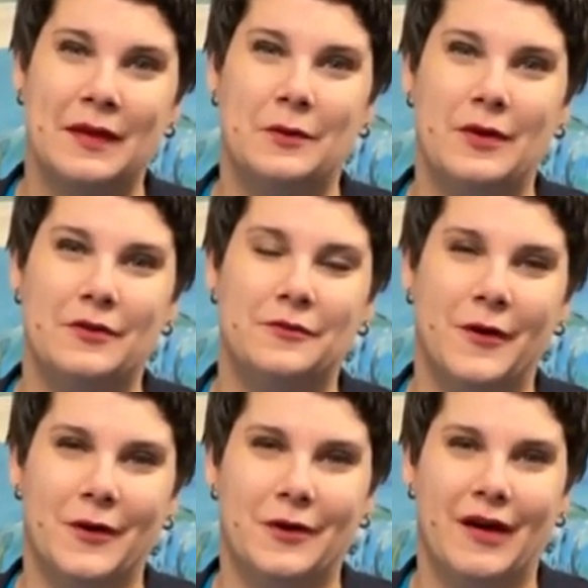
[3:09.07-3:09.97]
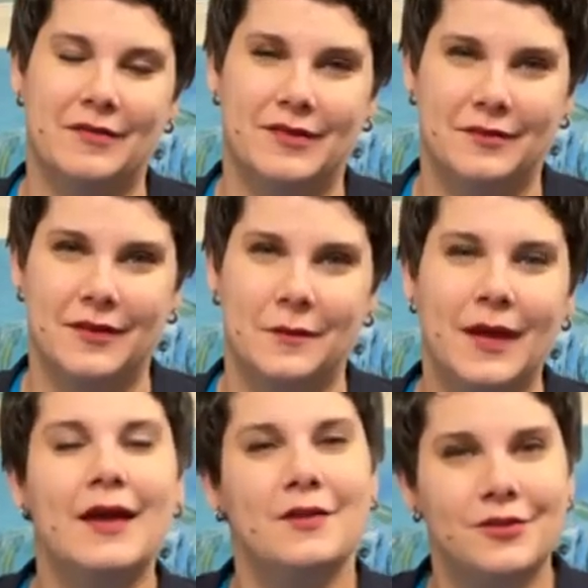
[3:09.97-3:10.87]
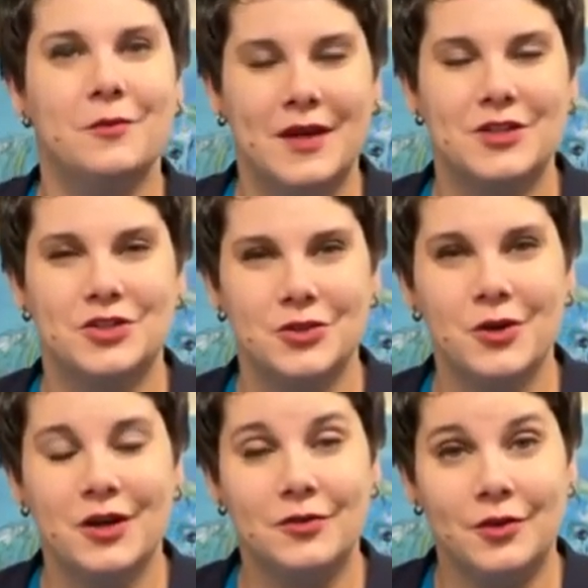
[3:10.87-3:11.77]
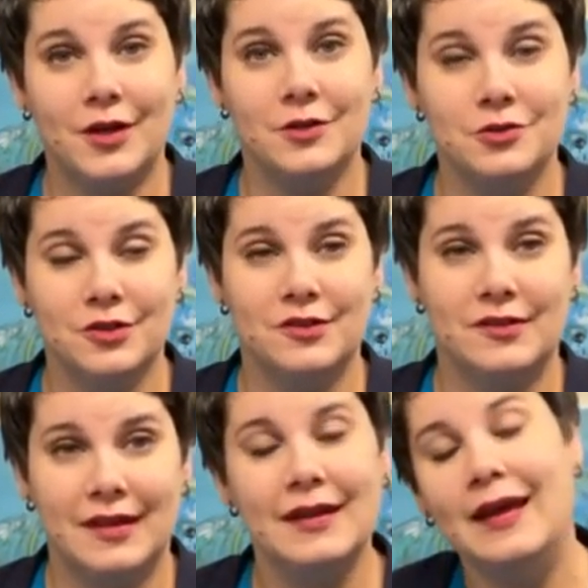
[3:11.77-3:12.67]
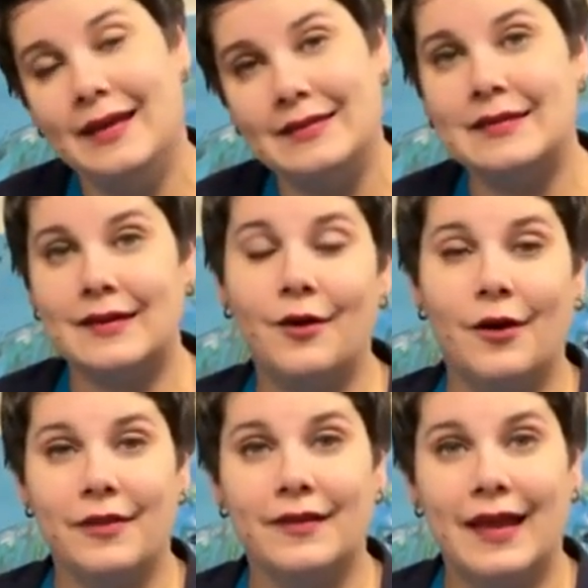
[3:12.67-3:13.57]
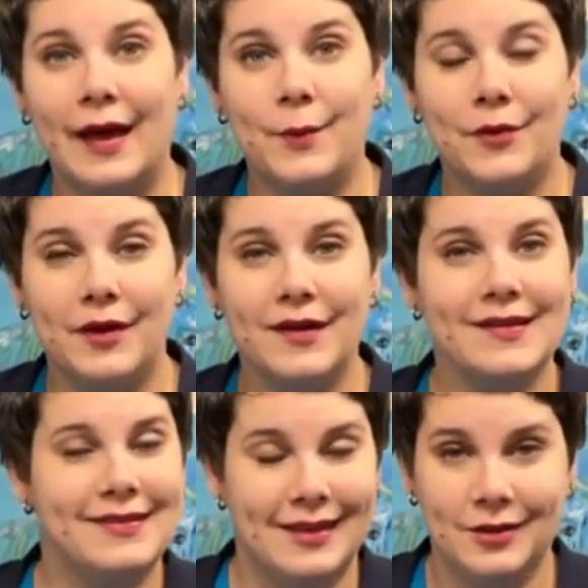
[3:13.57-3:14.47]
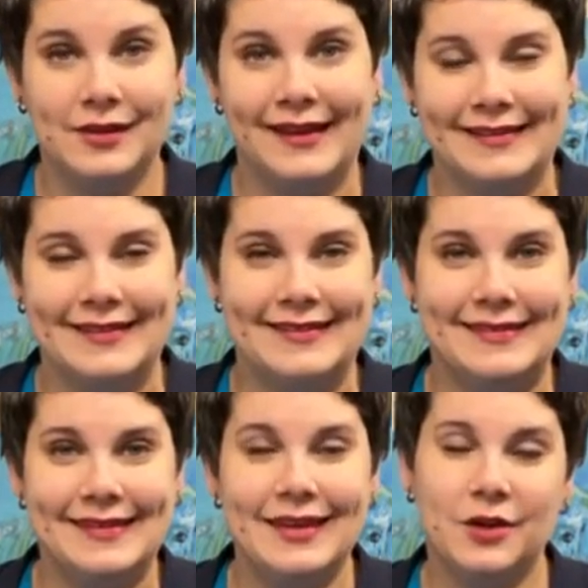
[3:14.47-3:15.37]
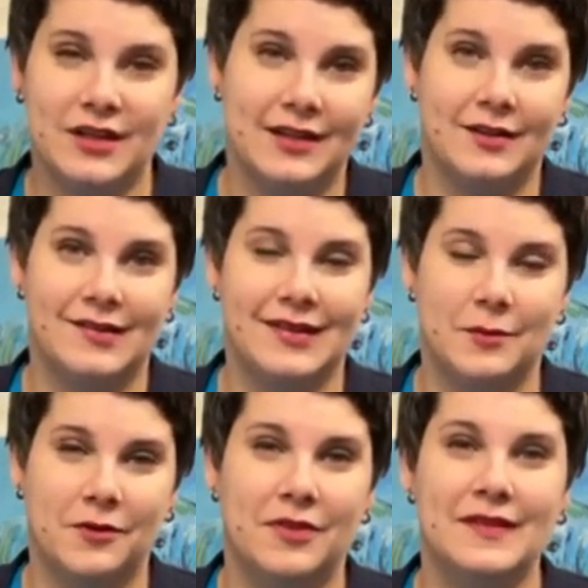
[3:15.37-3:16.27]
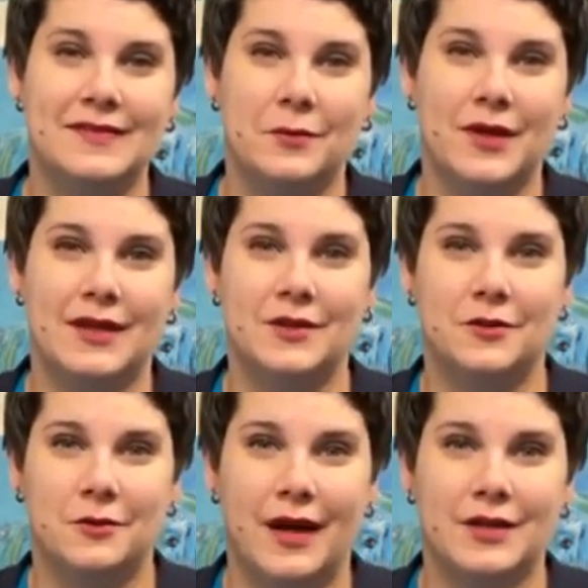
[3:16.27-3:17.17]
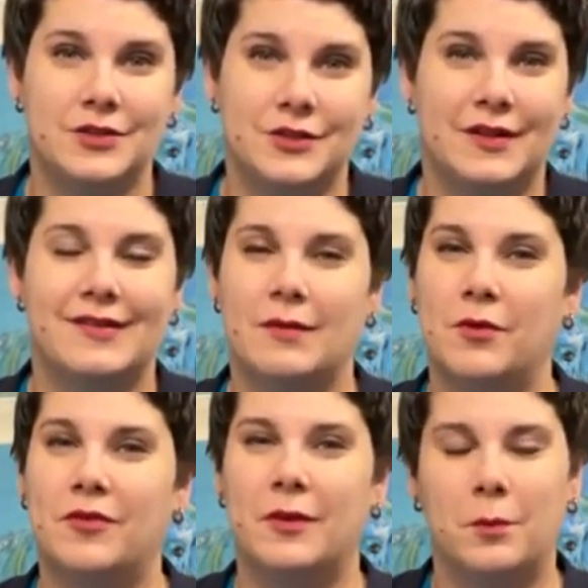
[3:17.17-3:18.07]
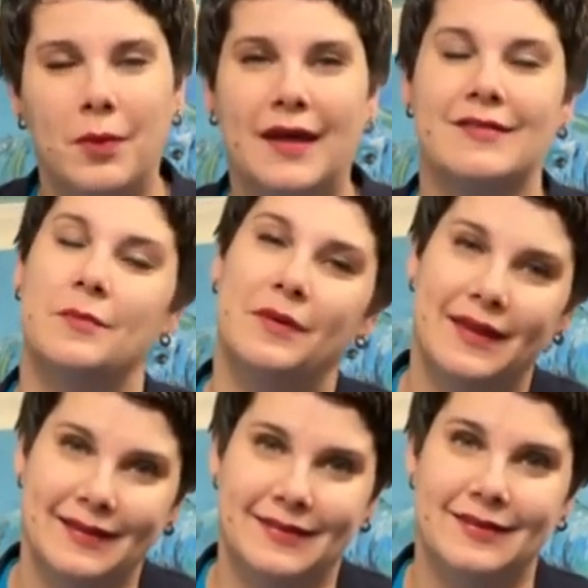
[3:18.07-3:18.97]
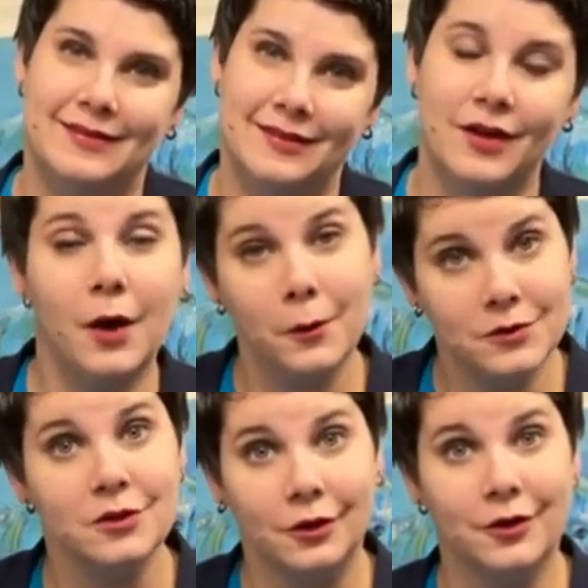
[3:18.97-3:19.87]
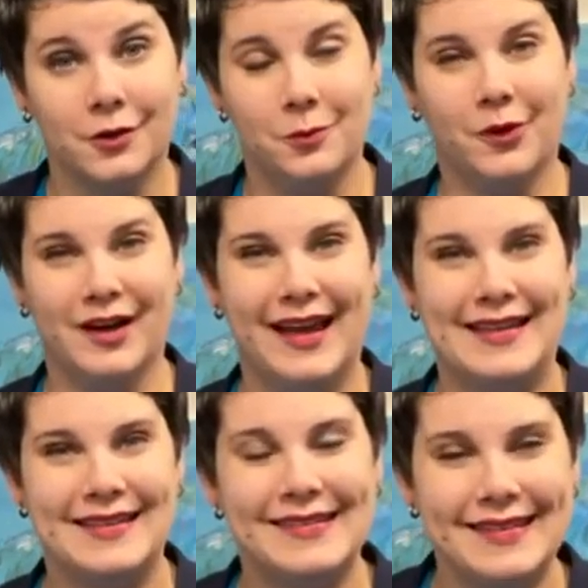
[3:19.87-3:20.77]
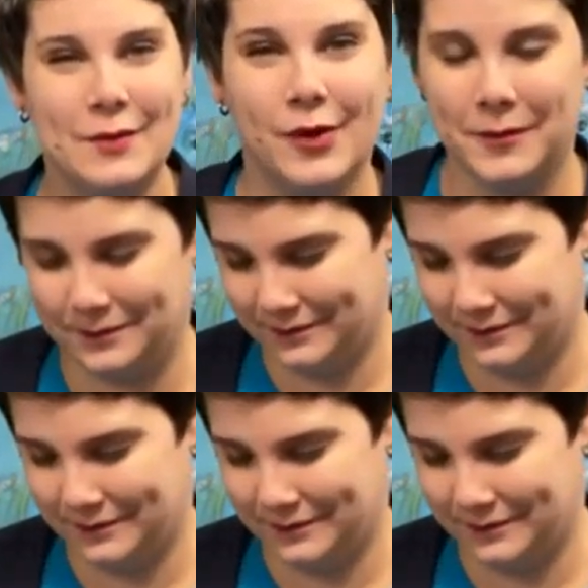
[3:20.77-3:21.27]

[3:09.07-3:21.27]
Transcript: we have photographs of him. So make sure, if you're interested, to call the library, say you'd like to see or hear some of this, and we can direct you to some of the best places to go to learn more and to see more.